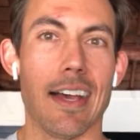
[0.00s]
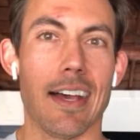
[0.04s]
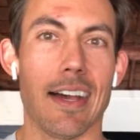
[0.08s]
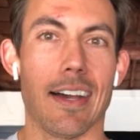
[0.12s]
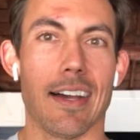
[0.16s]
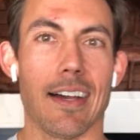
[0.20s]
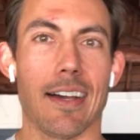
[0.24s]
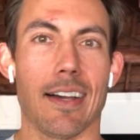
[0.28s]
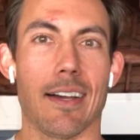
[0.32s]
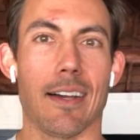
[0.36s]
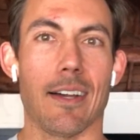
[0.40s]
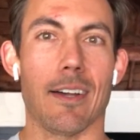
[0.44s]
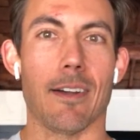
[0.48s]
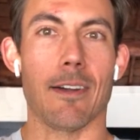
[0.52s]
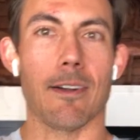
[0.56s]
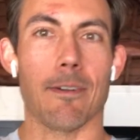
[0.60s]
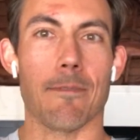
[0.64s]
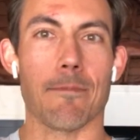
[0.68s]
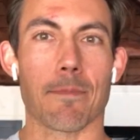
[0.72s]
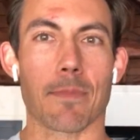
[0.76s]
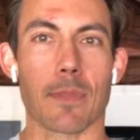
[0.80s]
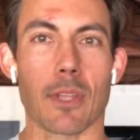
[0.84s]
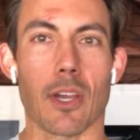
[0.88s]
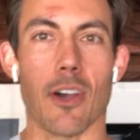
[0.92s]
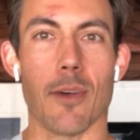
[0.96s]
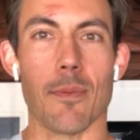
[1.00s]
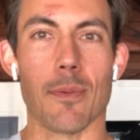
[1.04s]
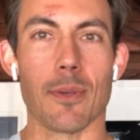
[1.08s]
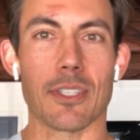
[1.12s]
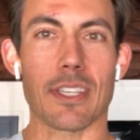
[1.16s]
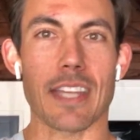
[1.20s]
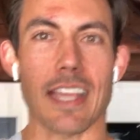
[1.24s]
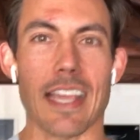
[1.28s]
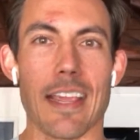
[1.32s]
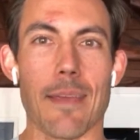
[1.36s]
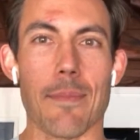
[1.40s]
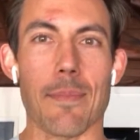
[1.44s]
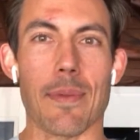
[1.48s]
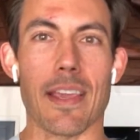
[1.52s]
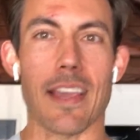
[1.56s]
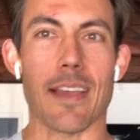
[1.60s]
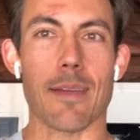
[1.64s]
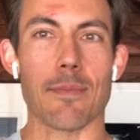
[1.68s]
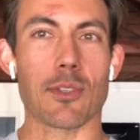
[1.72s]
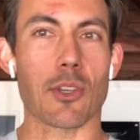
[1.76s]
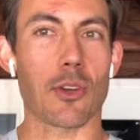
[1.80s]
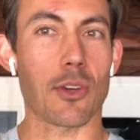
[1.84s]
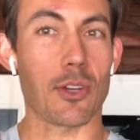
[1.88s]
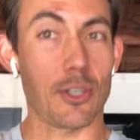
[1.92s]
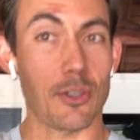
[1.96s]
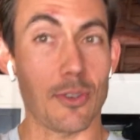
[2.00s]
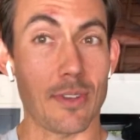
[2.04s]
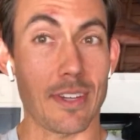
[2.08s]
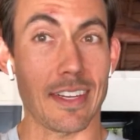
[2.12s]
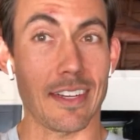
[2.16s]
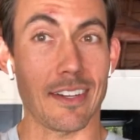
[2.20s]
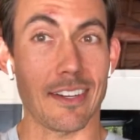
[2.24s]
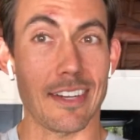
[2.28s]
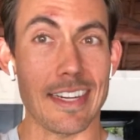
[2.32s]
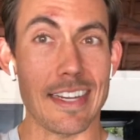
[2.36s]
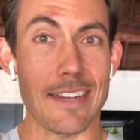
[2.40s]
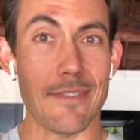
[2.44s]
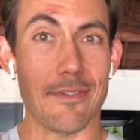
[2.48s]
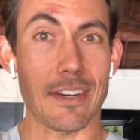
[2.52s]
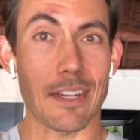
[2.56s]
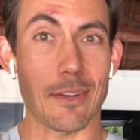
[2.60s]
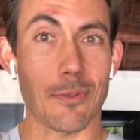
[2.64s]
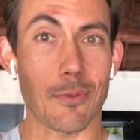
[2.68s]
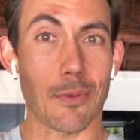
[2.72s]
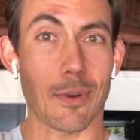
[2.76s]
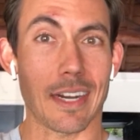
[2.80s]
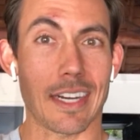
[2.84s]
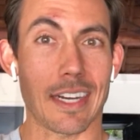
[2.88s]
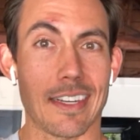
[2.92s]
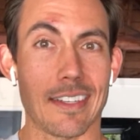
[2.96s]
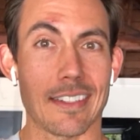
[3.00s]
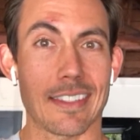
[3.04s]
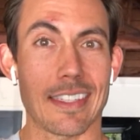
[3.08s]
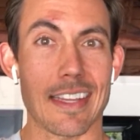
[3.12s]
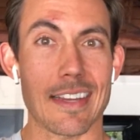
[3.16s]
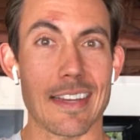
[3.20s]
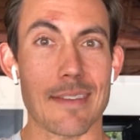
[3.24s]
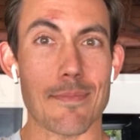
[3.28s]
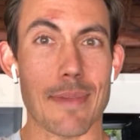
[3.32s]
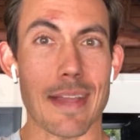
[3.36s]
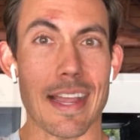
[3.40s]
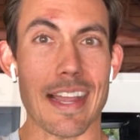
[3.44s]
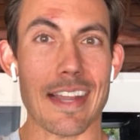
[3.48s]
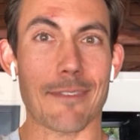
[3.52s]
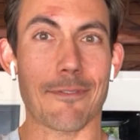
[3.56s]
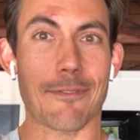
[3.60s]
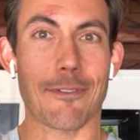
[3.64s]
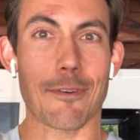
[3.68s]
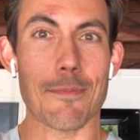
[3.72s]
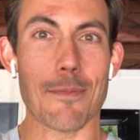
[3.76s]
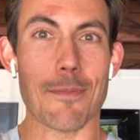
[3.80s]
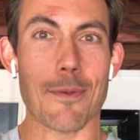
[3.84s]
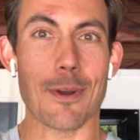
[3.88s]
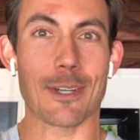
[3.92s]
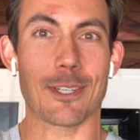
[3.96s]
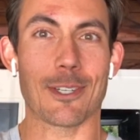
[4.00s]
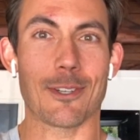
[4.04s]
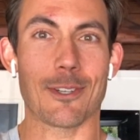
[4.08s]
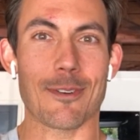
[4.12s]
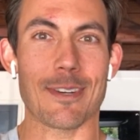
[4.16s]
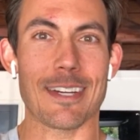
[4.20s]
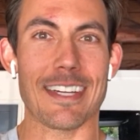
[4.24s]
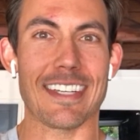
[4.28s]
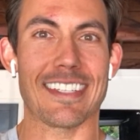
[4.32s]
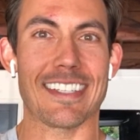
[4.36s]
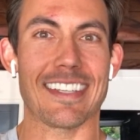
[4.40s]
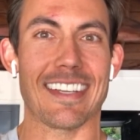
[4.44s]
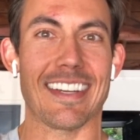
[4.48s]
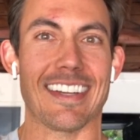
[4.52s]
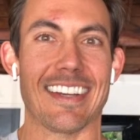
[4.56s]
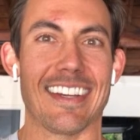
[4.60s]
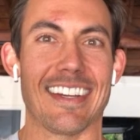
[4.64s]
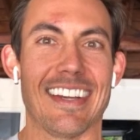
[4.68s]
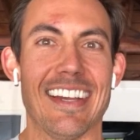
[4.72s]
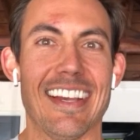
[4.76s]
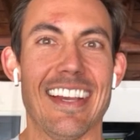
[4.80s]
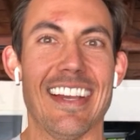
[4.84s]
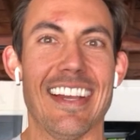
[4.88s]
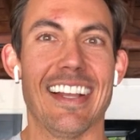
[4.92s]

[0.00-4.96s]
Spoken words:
Almost 8 p.m. So are you doing your evening workout then? Back for more, Teresa.